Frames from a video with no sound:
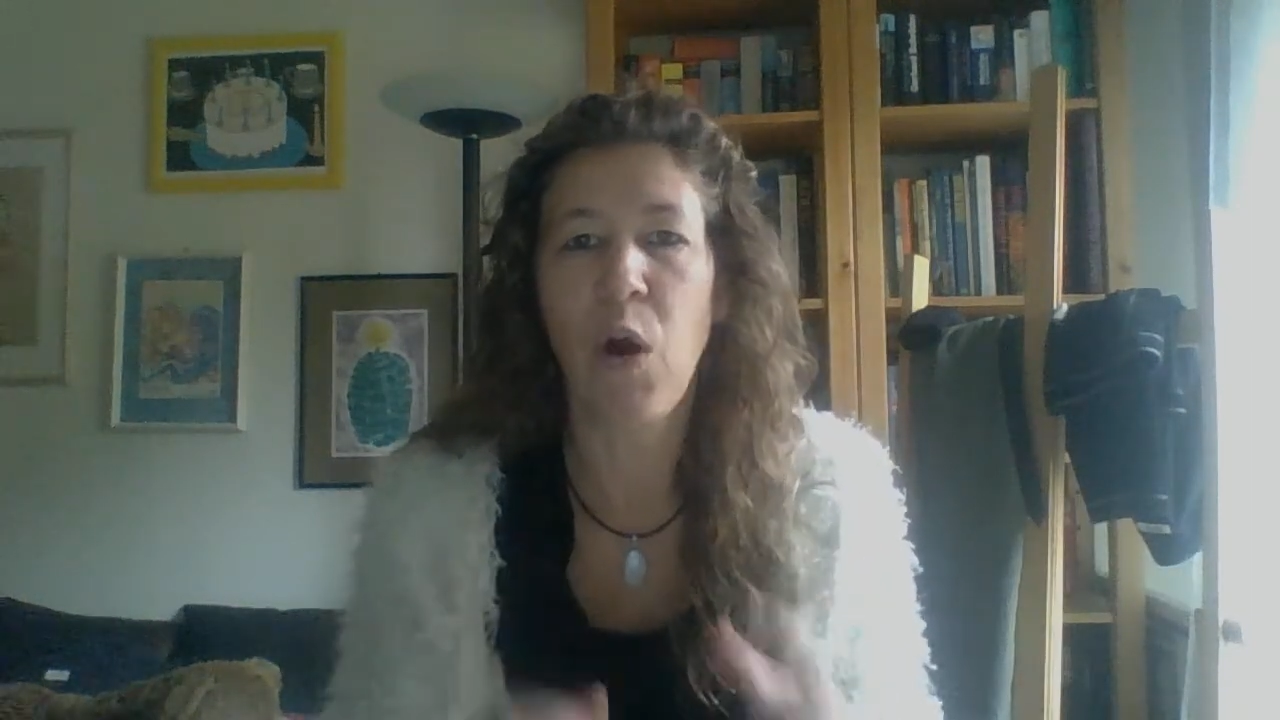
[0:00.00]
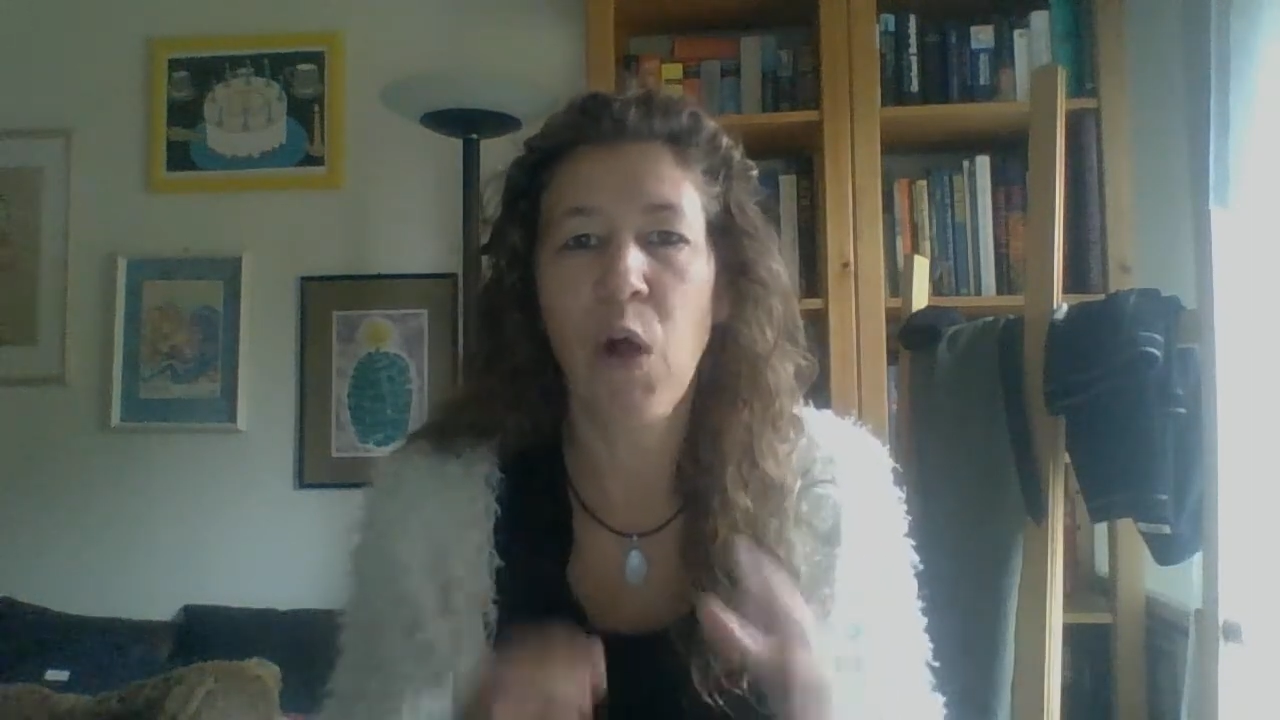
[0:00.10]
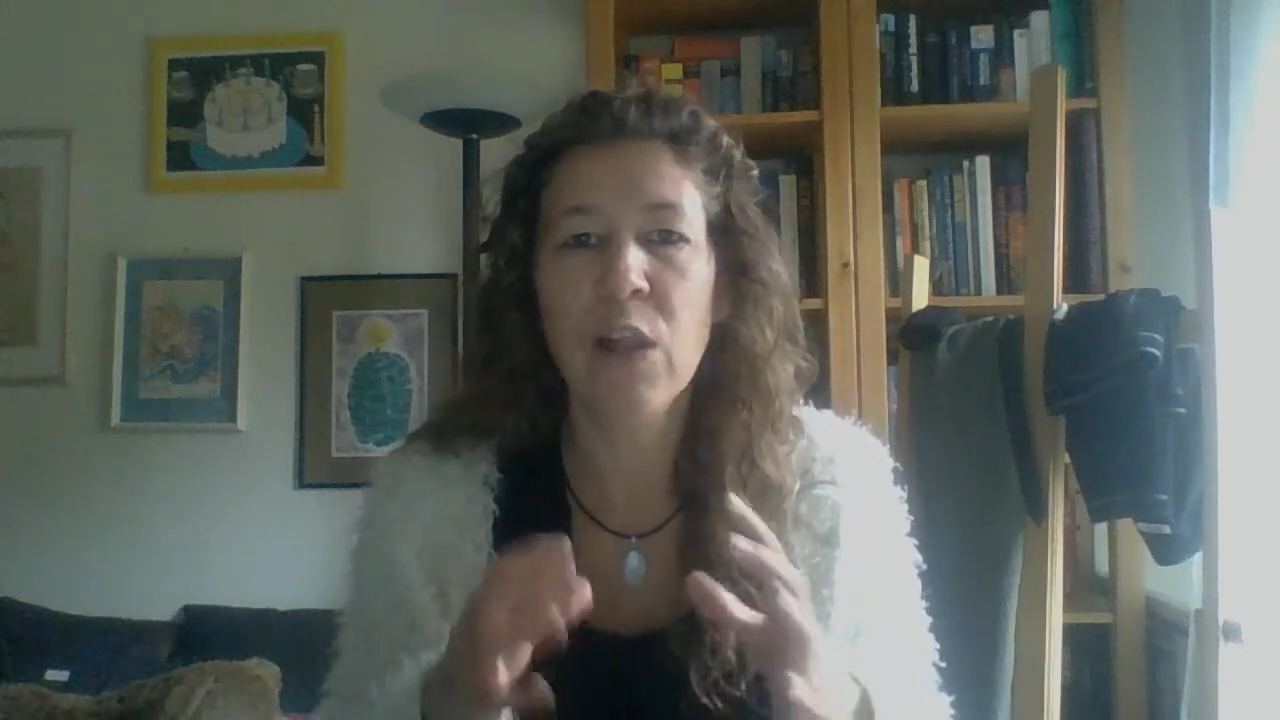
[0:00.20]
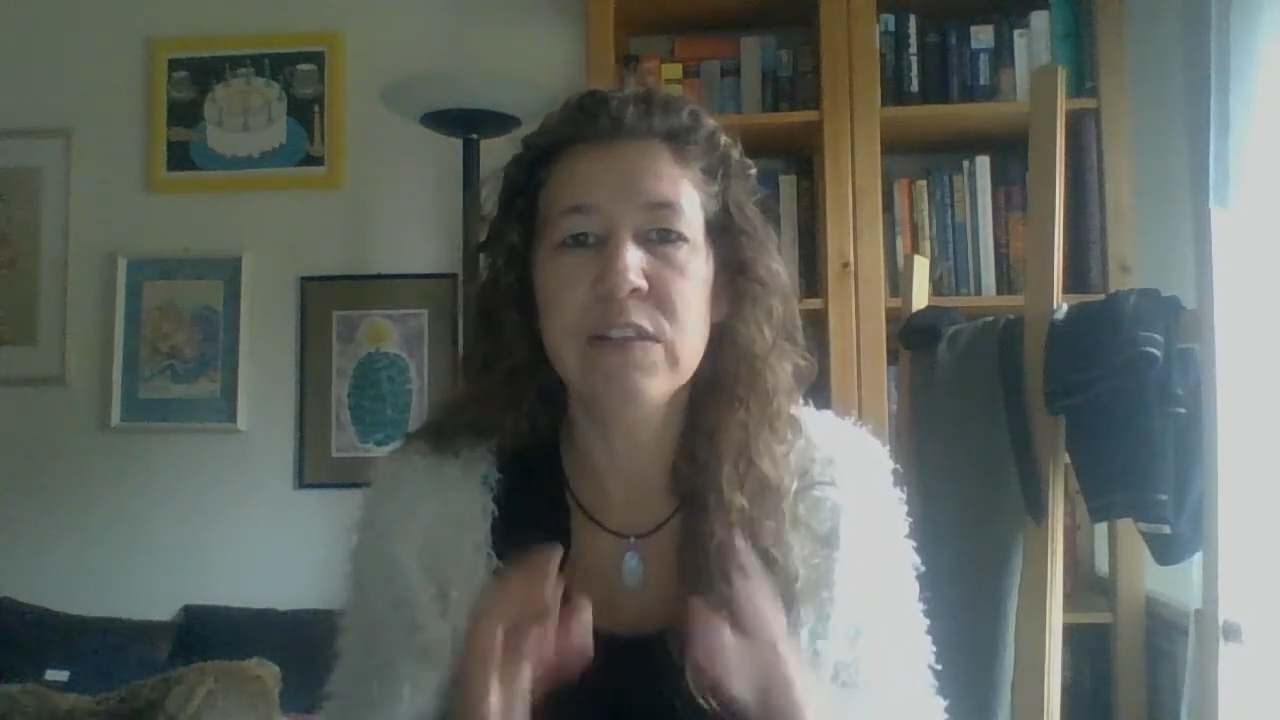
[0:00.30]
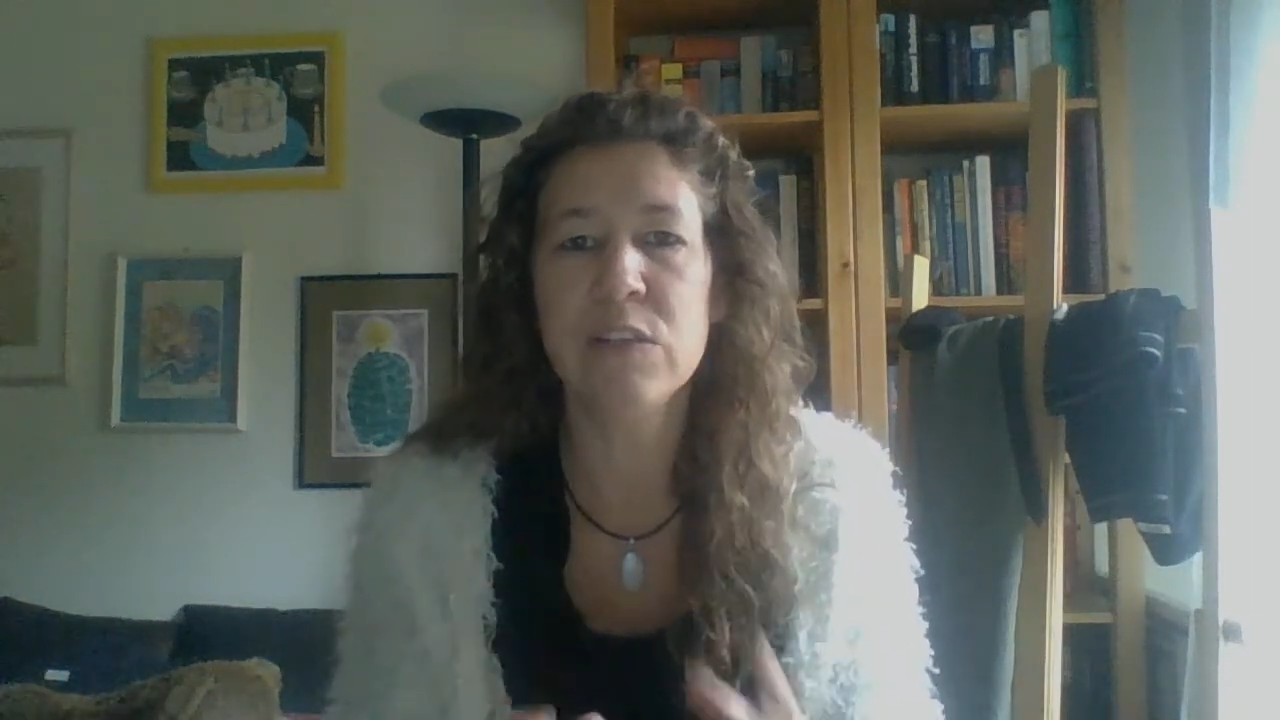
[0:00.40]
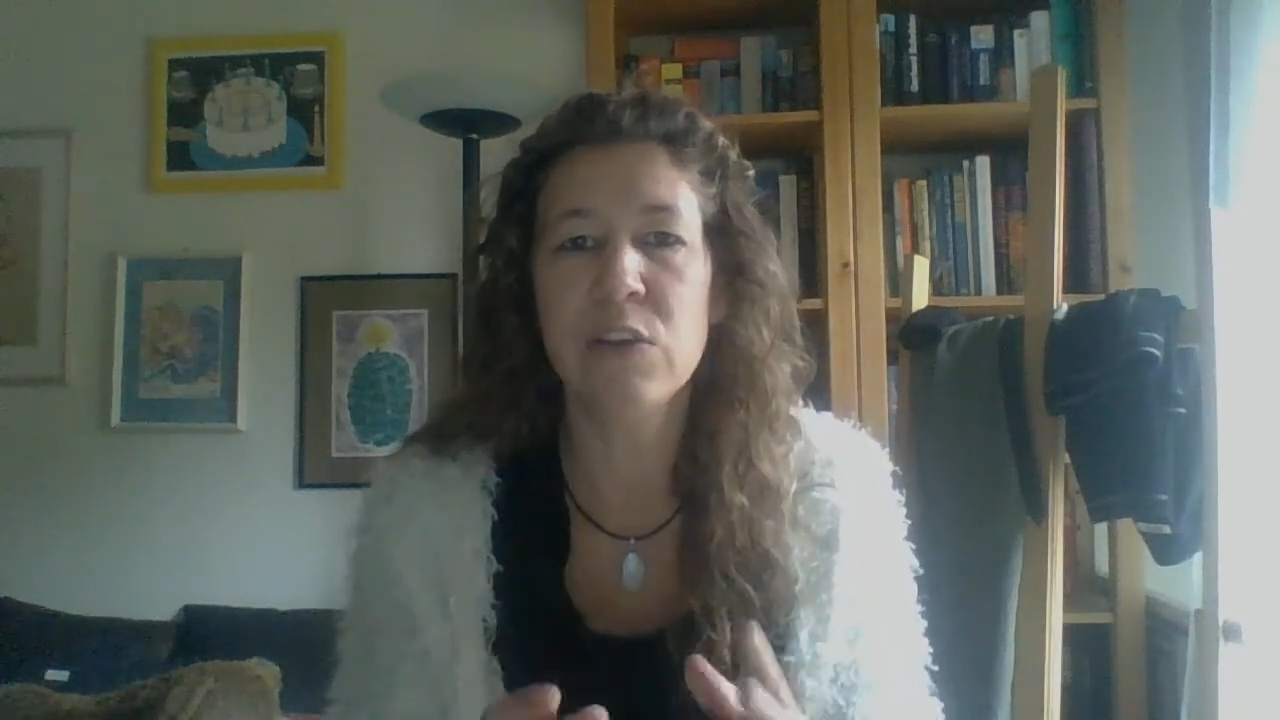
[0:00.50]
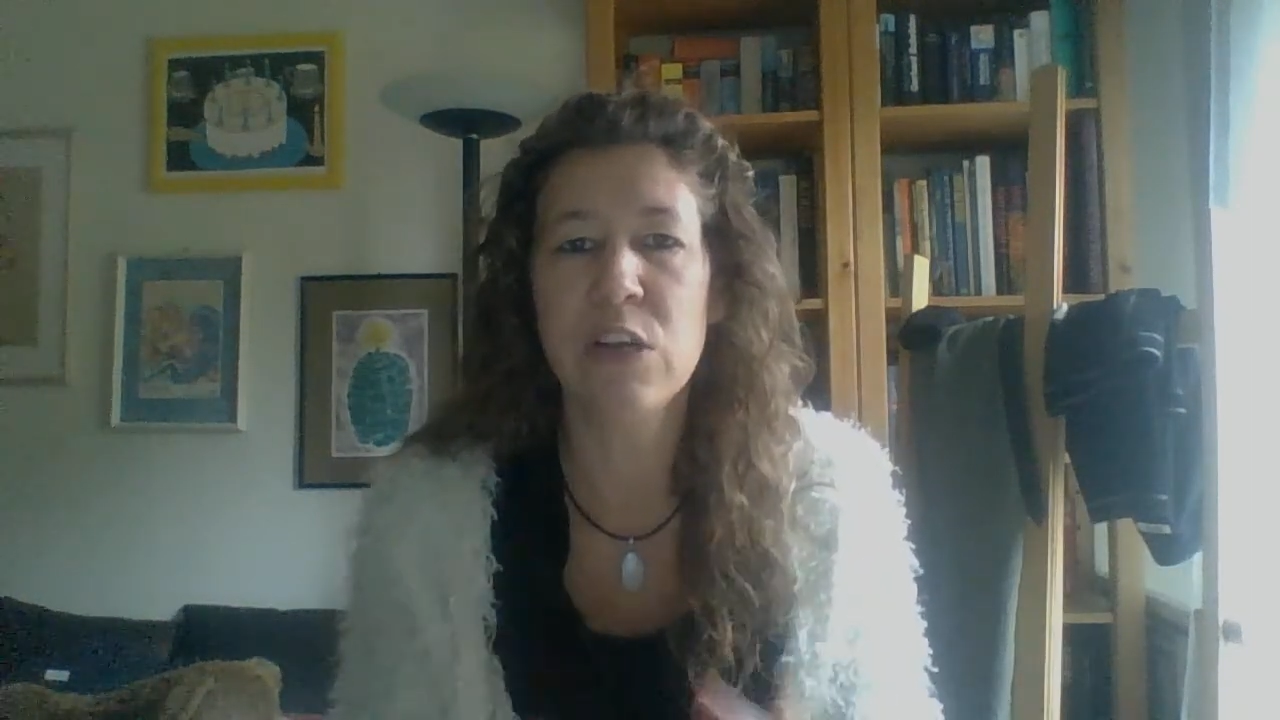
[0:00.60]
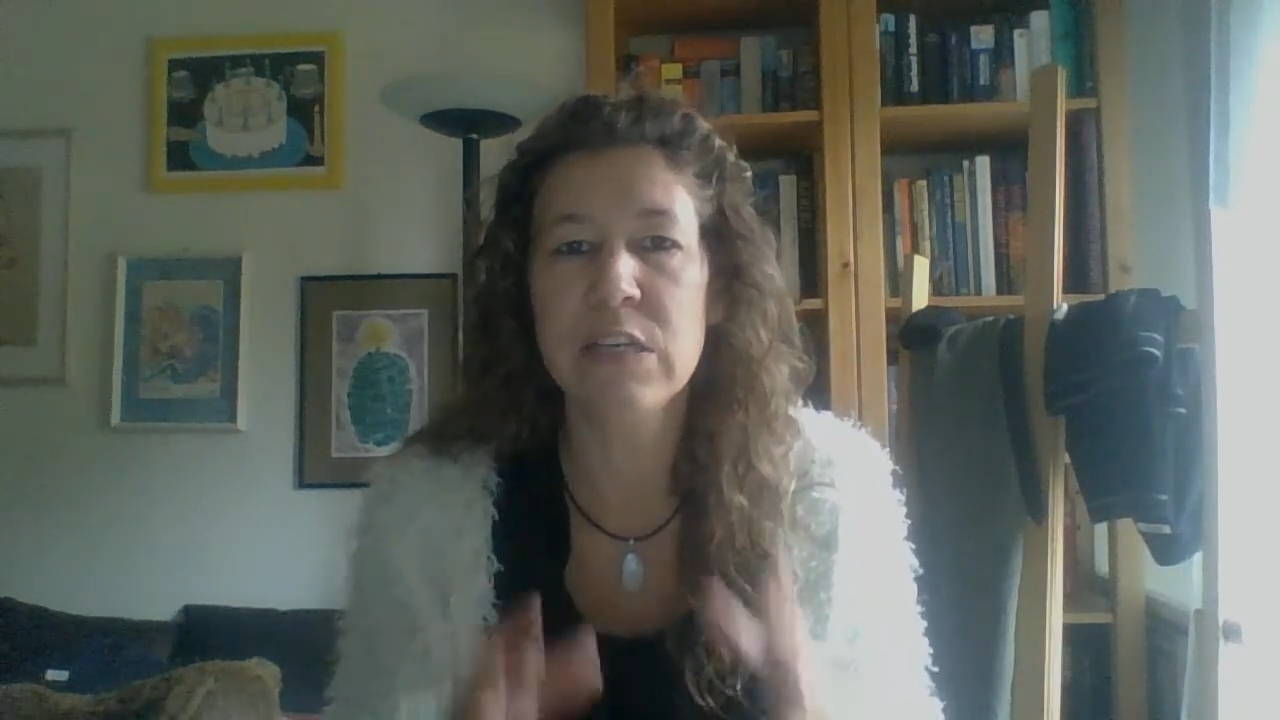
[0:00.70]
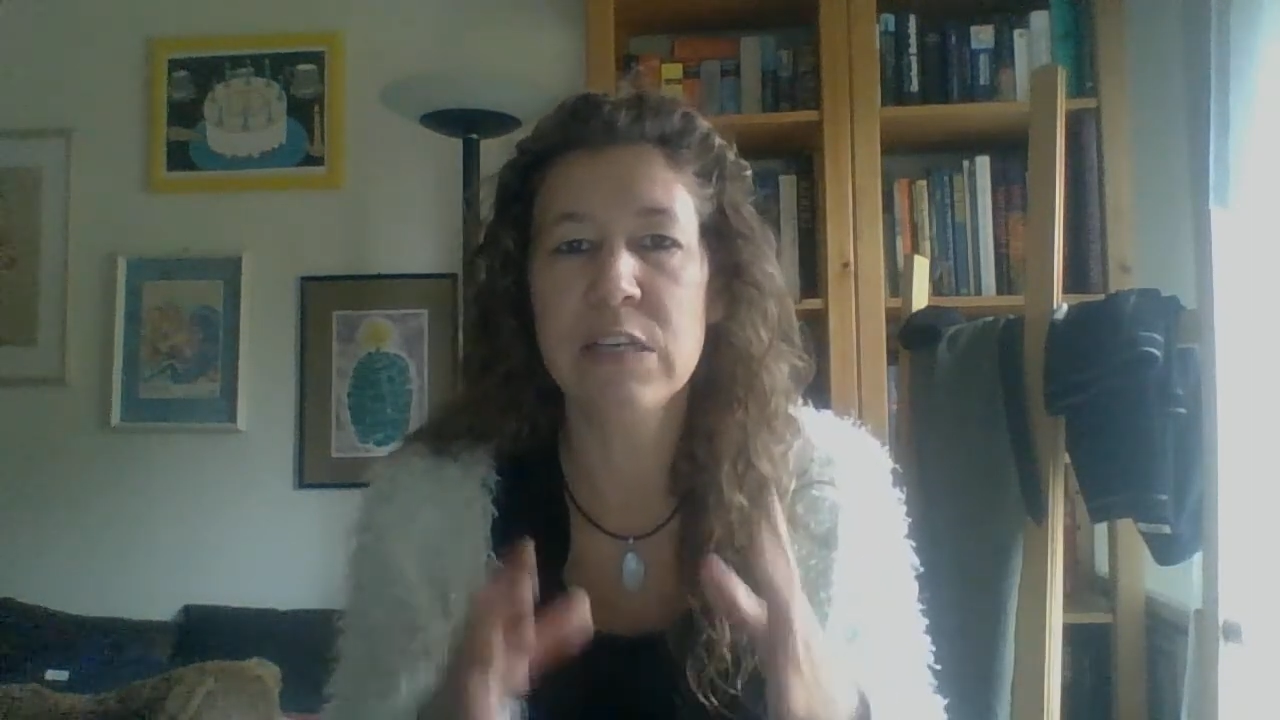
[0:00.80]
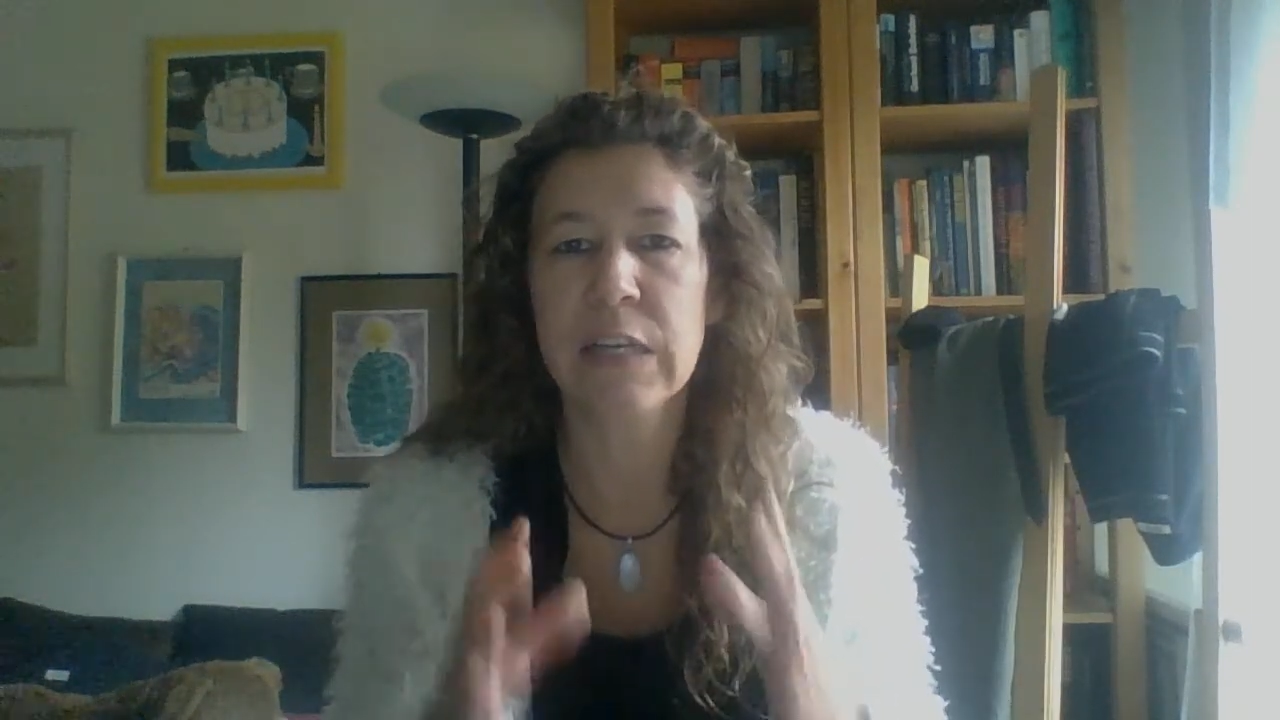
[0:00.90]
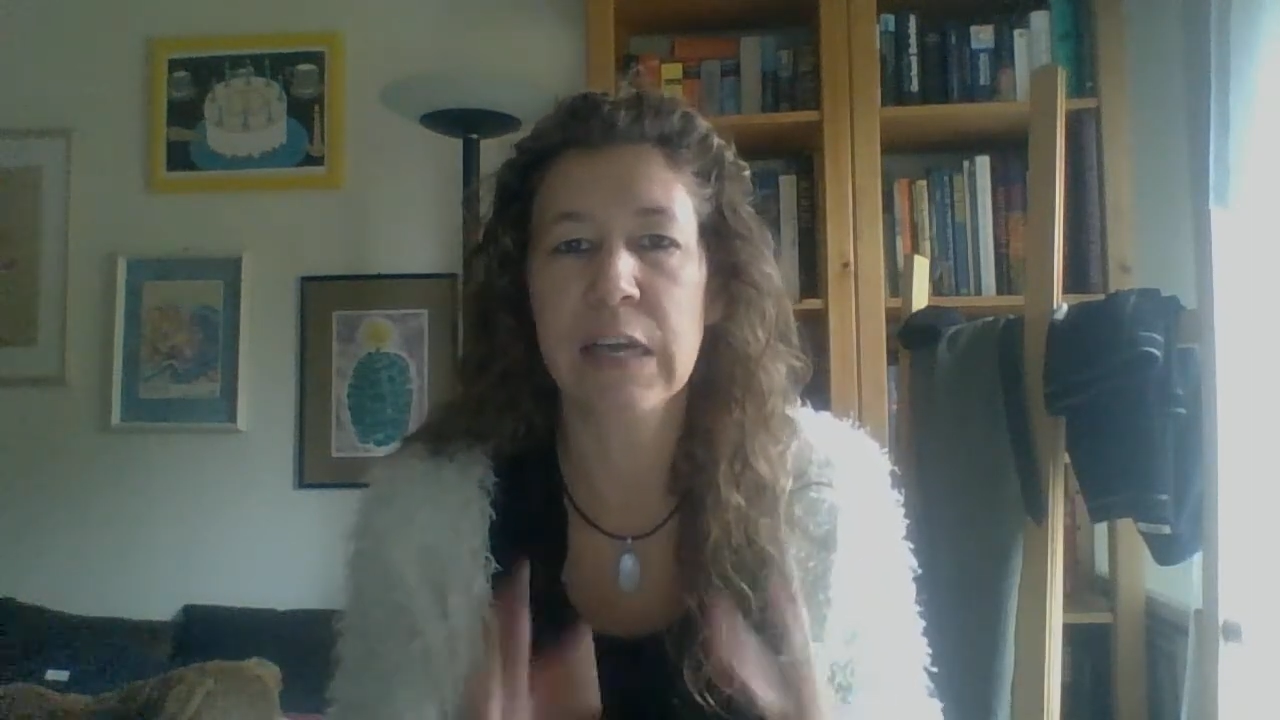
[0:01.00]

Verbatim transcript: all certain